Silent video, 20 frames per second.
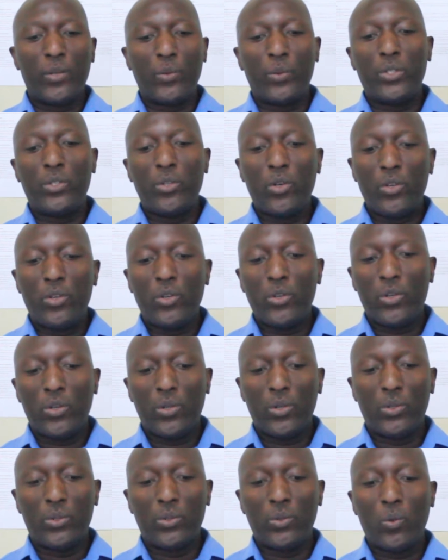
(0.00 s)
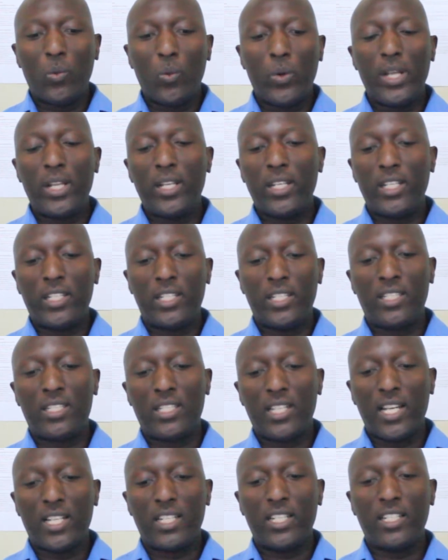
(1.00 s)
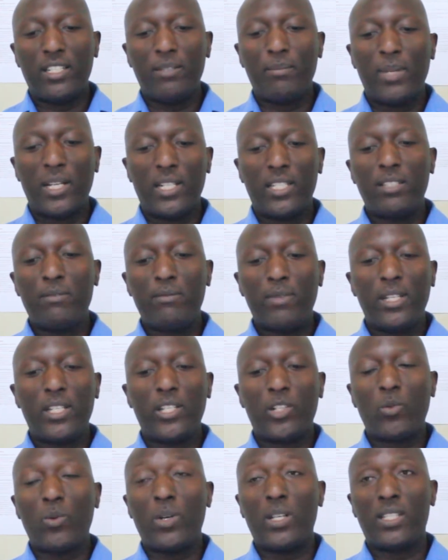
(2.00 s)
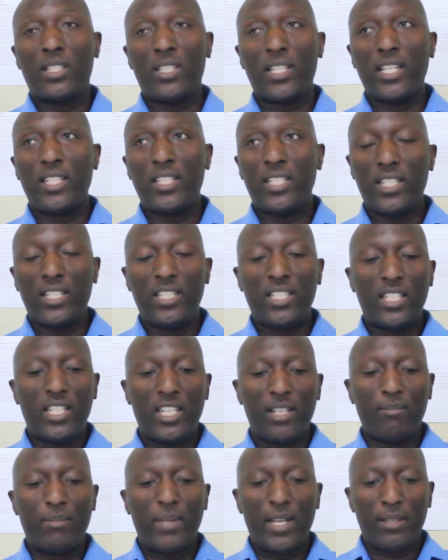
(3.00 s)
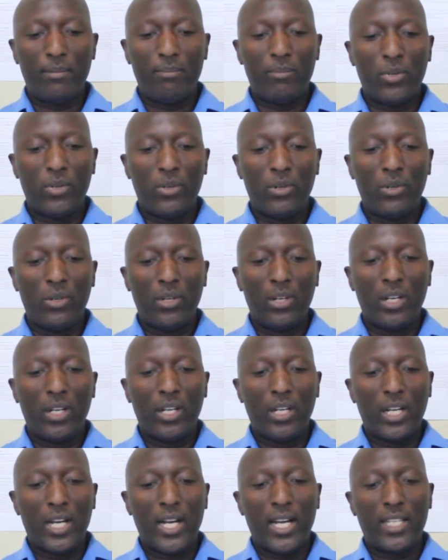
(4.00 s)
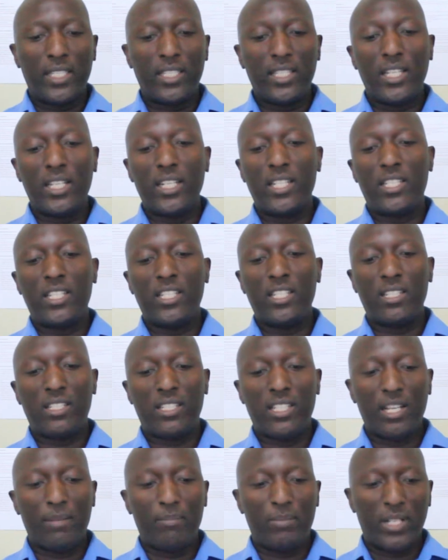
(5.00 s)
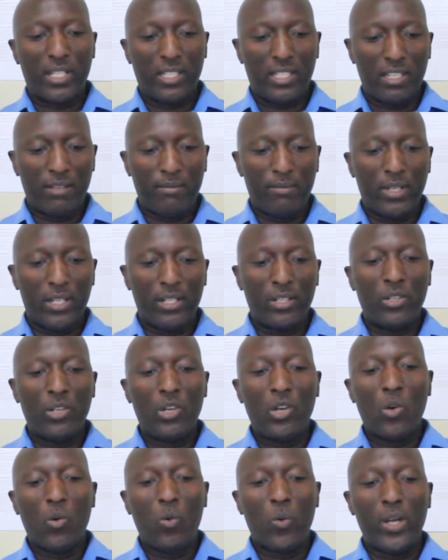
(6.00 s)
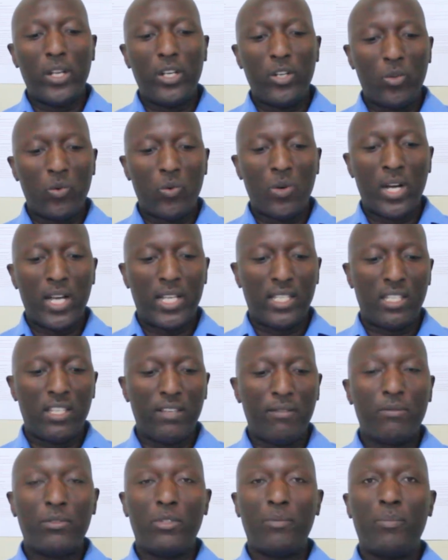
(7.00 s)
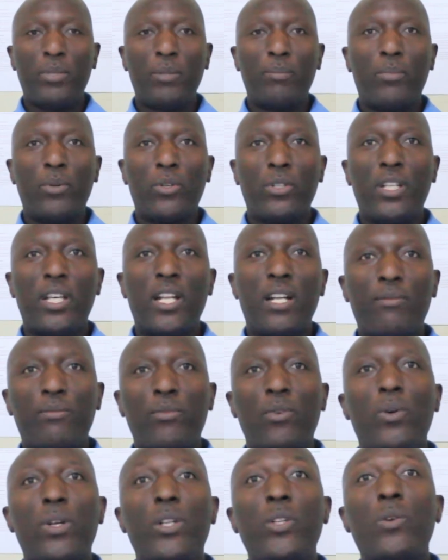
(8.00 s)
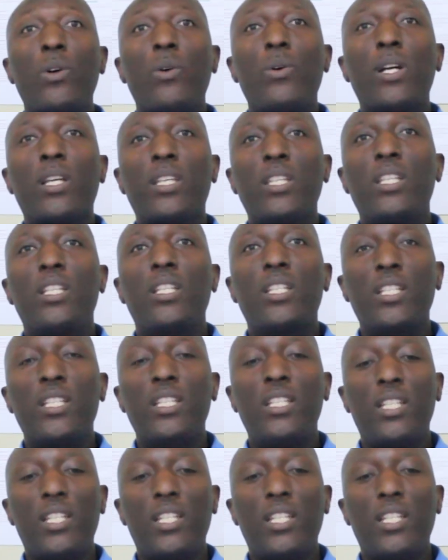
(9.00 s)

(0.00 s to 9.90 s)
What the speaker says: and we don't know when it started, but even it was cited in the Bible, Genesis chapter 7, when Noah saved people. Therefore, when you are working